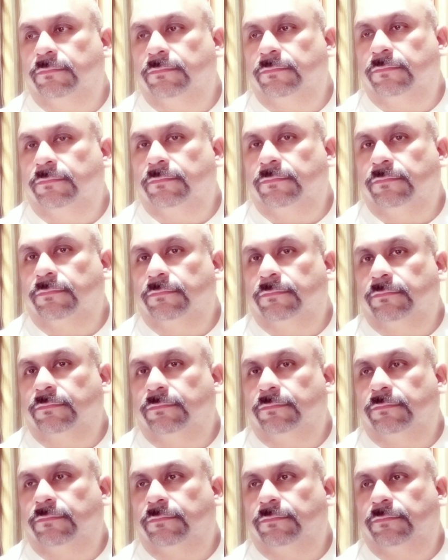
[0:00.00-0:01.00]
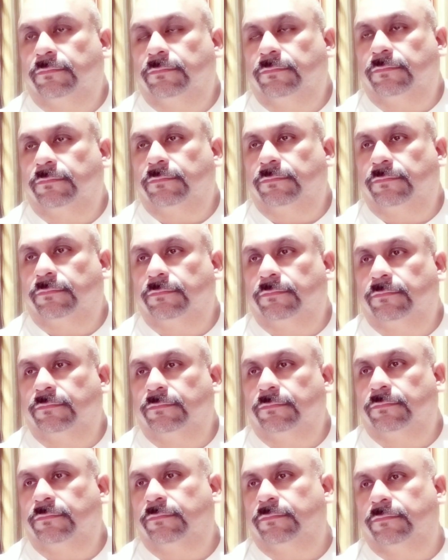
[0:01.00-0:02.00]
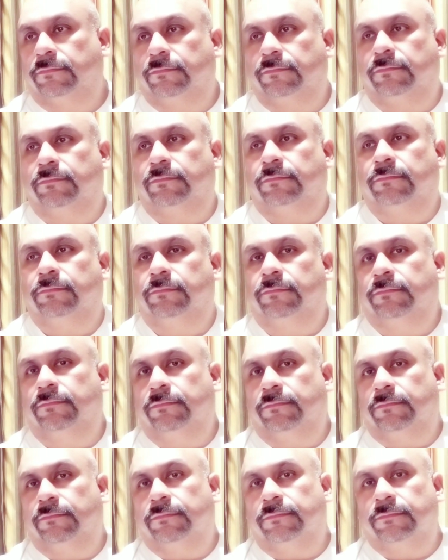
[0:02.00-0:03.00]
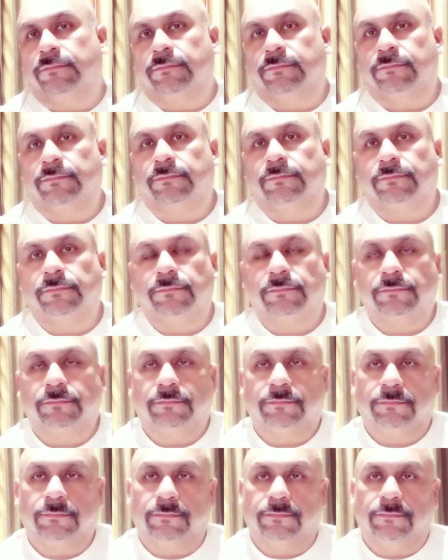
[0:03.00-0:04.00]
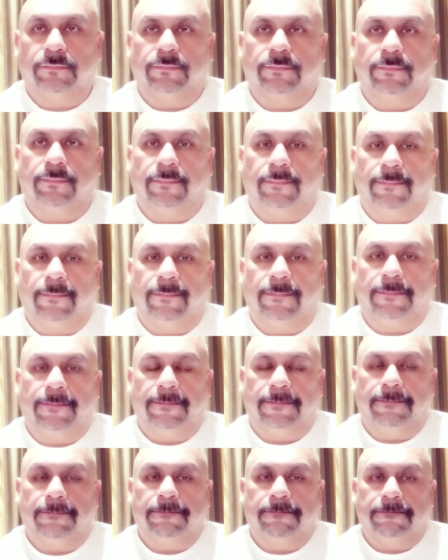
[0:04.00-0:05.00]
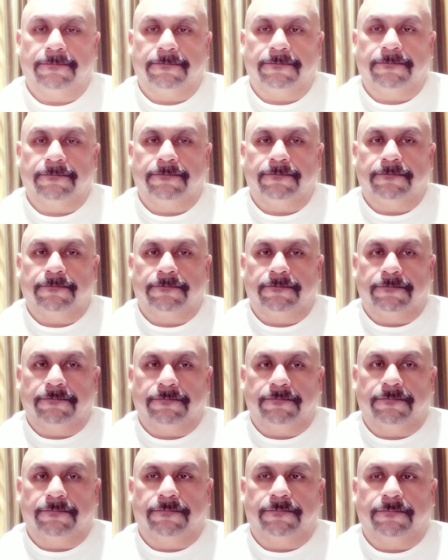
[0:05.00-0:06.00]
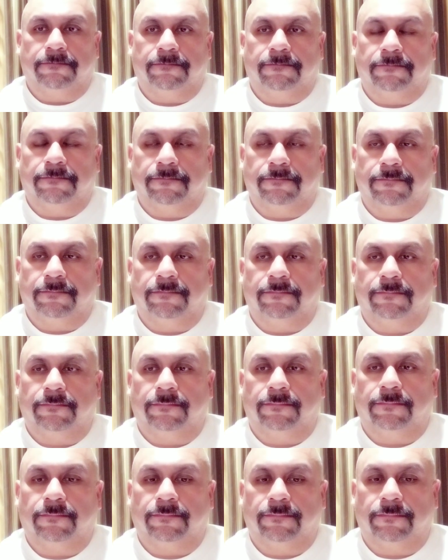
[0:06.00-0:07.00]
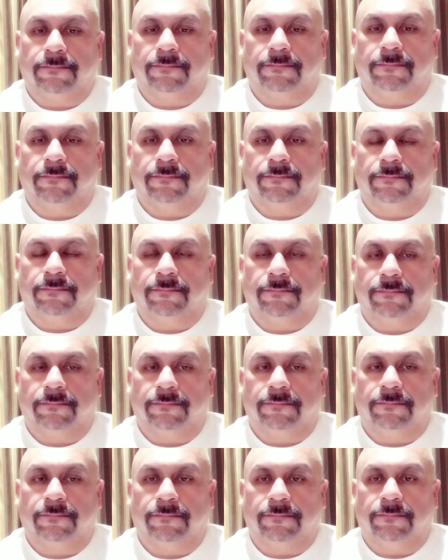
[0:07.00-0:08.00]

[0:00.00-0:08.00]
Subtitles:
The person shown says nothing.